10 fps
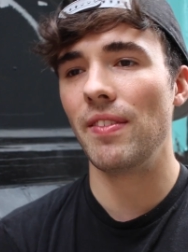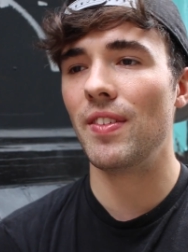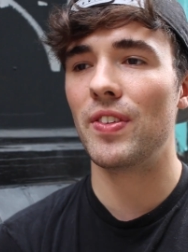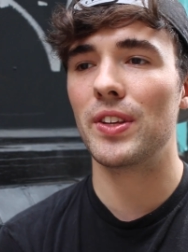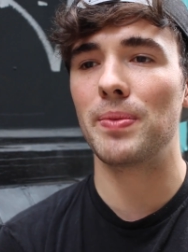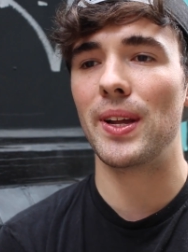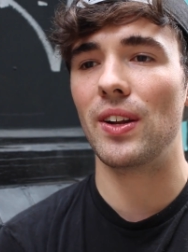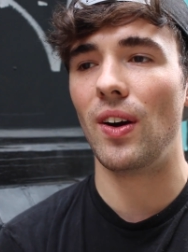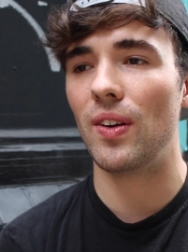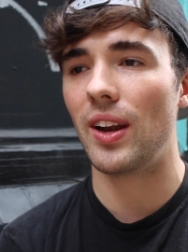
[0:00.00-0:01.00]
Even if you spend
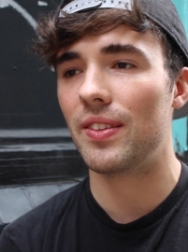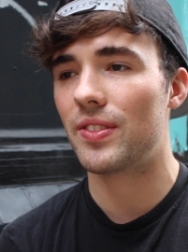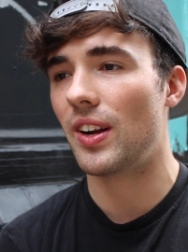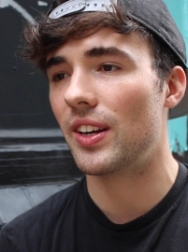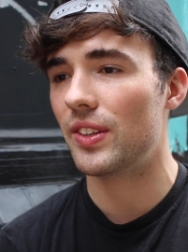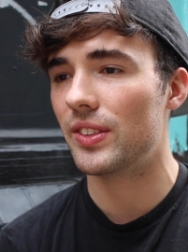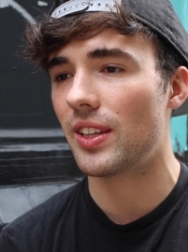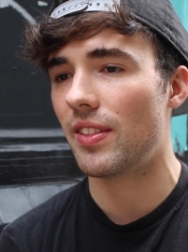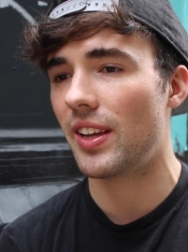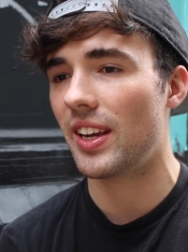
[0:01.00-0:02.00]
your whole life trying to do
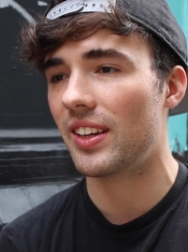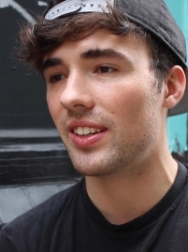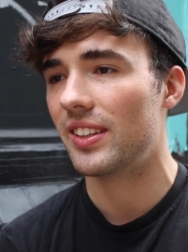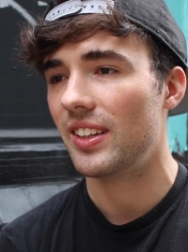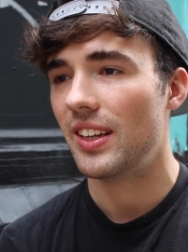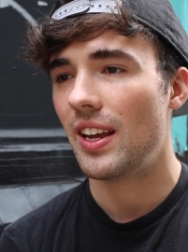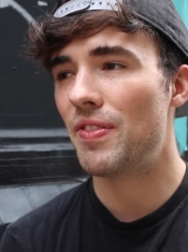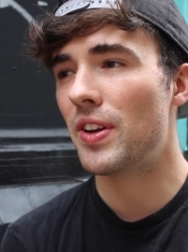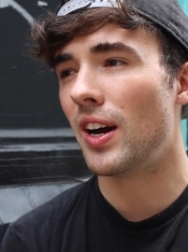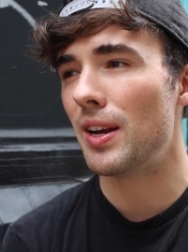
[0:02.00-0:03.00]
something,
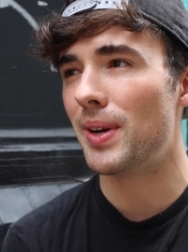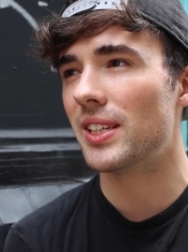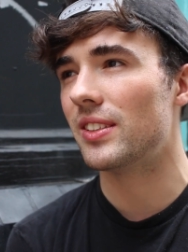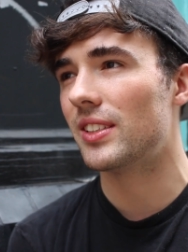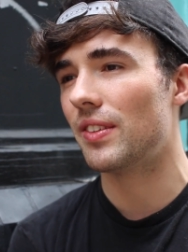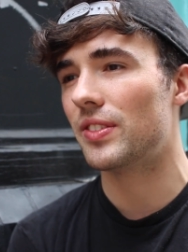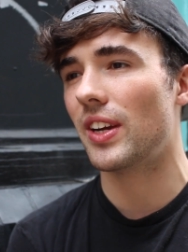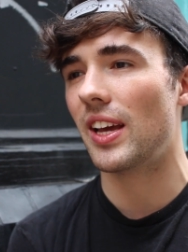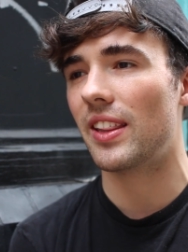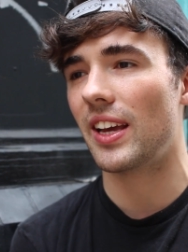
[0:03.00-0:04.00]
if you can't imagine yourself
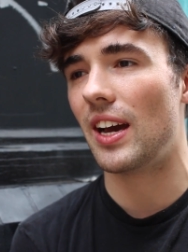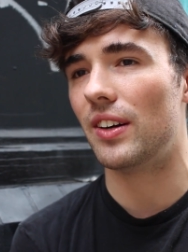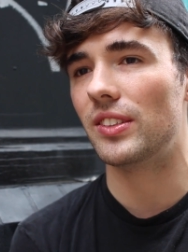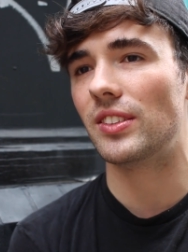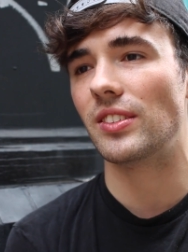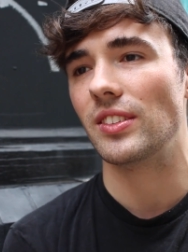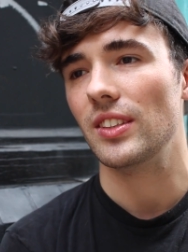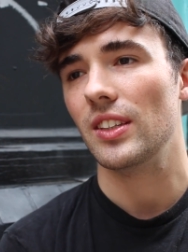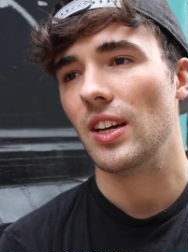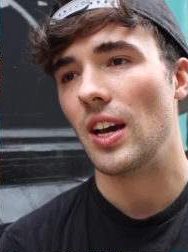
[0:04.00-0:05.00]
doing anything else,
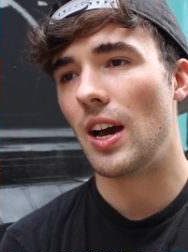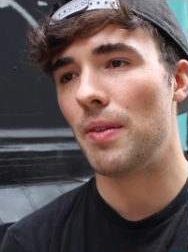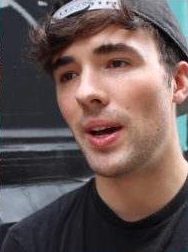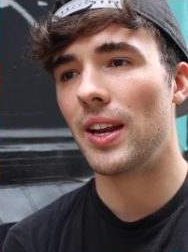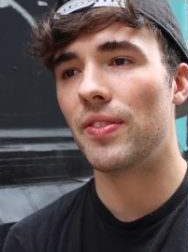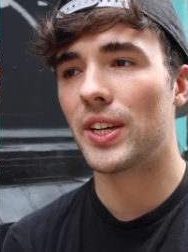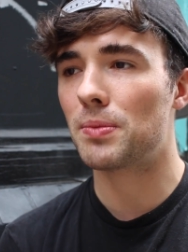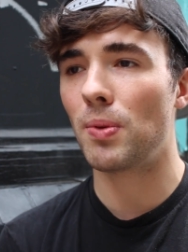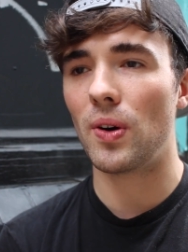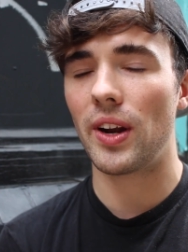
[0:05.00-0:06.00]
and you've
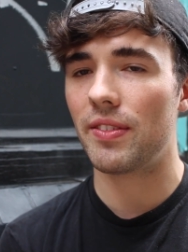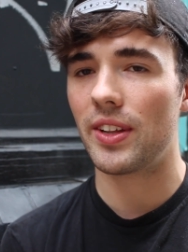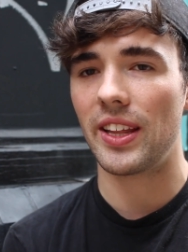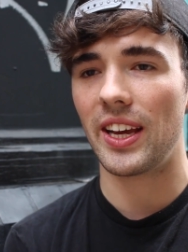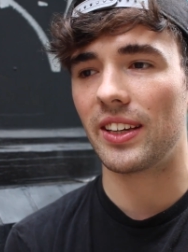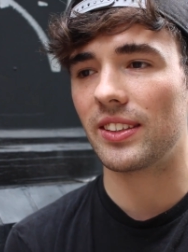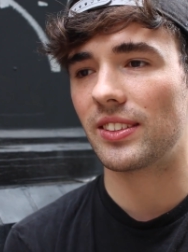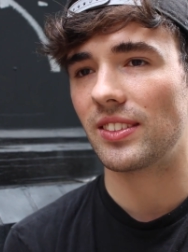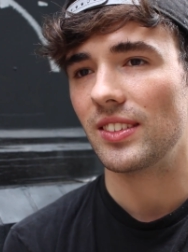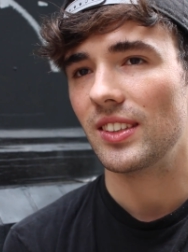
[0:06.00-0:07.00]
explored other
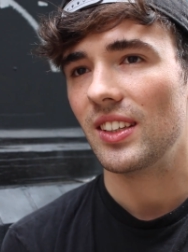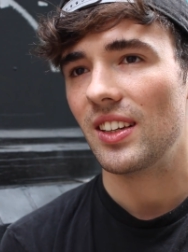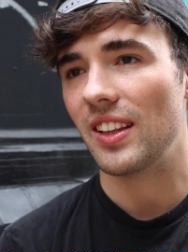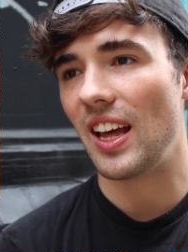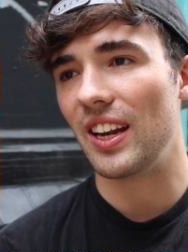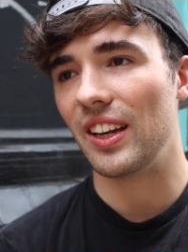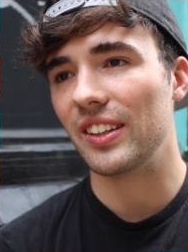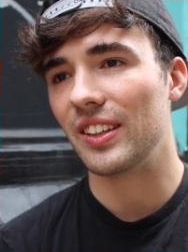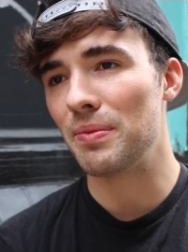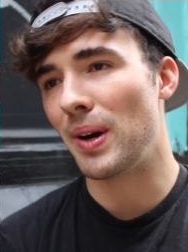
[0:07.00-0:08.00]
things,
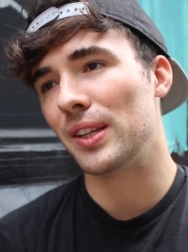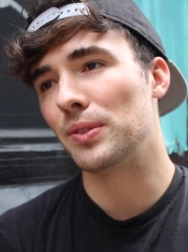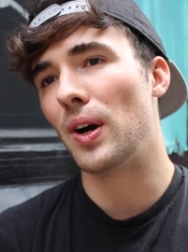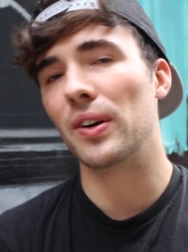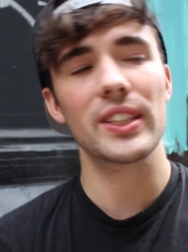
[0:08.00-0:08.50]
then you might as well.